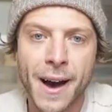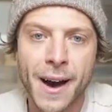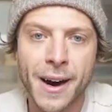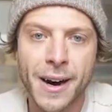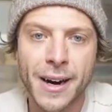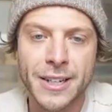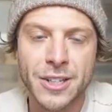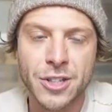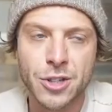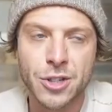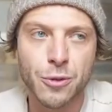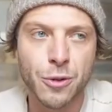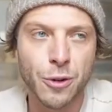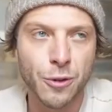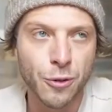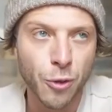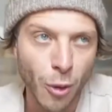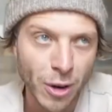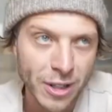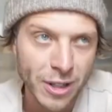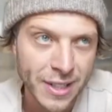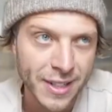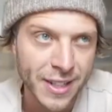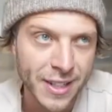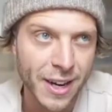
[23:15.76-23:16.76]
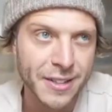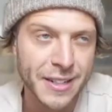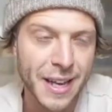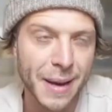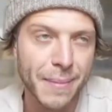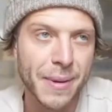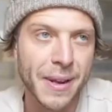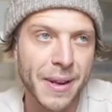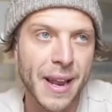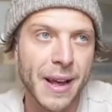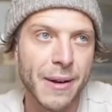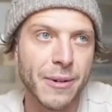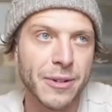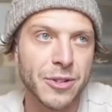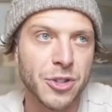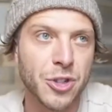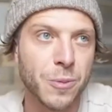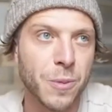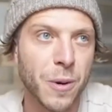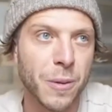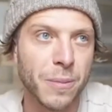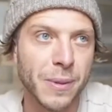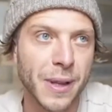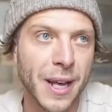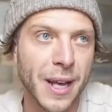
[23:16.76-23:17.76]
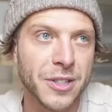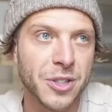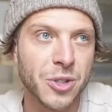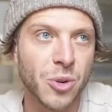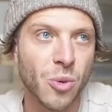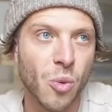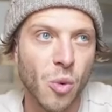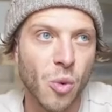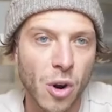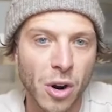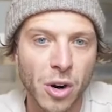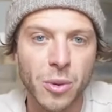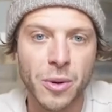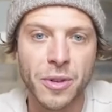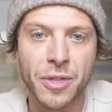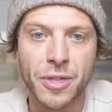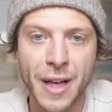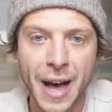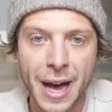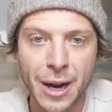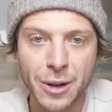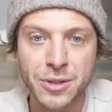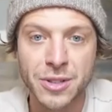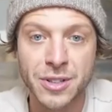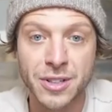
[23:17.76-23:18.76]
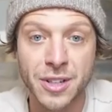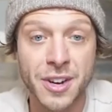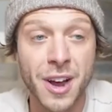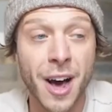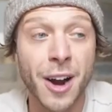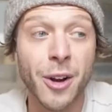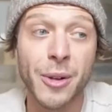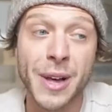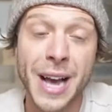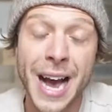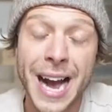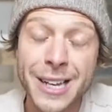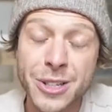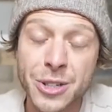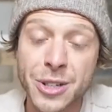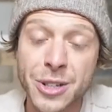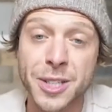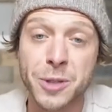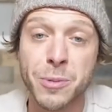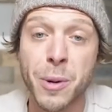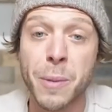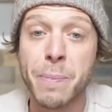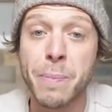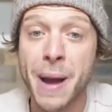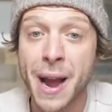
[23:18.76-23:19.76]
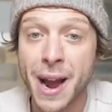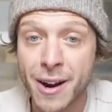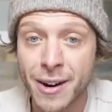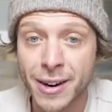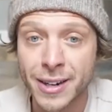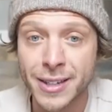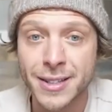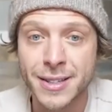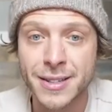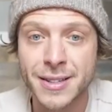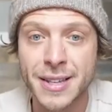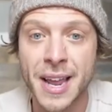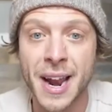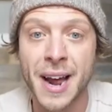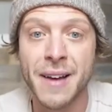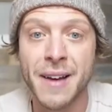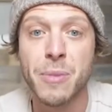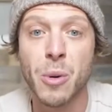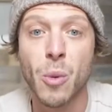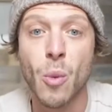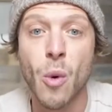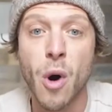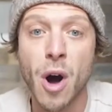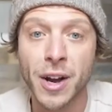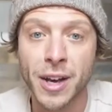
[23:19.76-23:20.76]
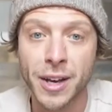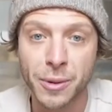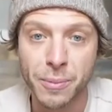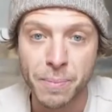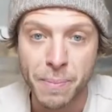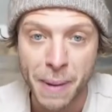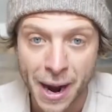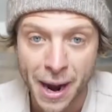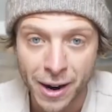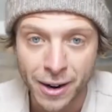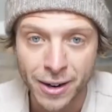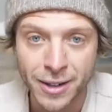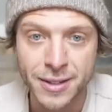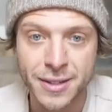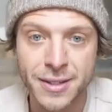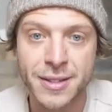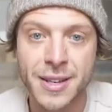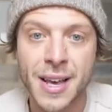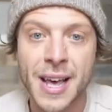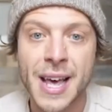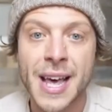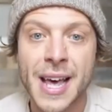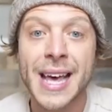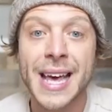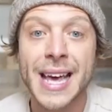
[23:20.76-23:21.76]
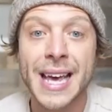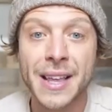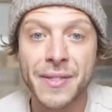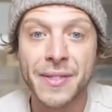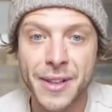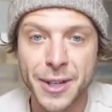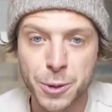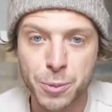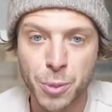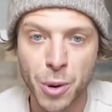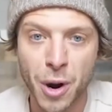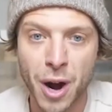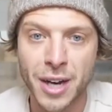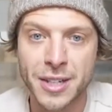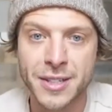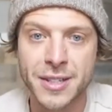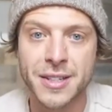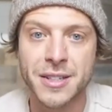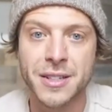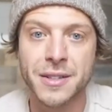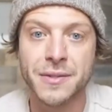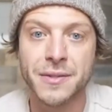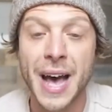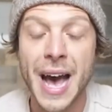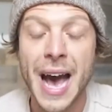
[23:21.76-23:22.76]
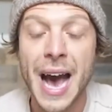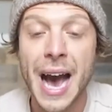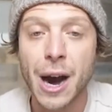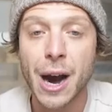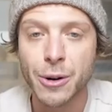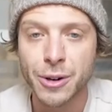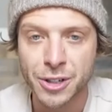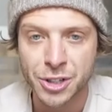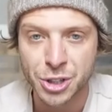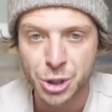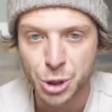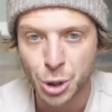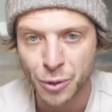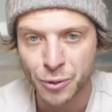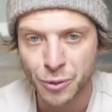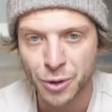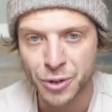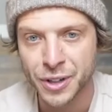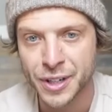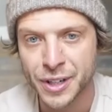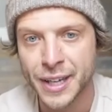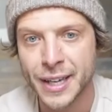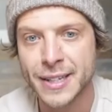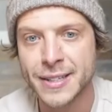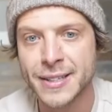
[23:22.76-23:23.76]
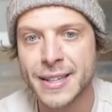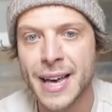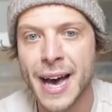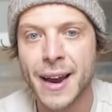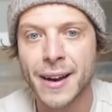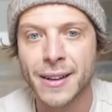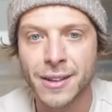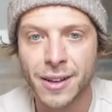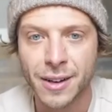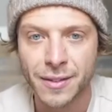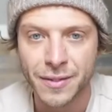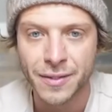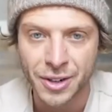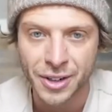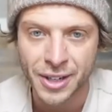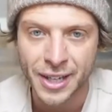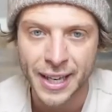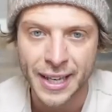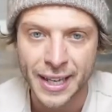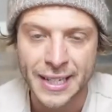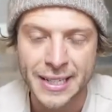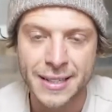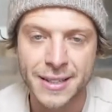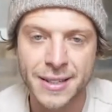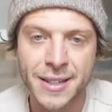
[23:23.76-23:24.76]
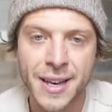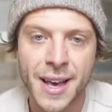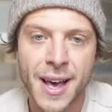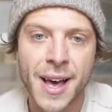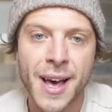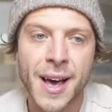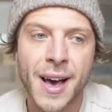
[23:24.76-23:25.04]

Uh, and so for 14 years, I've been super blessed to work with thousands and not only high school kids, but parents. And I've been walking parents in this process of how to show up for the kids, how to love their kids.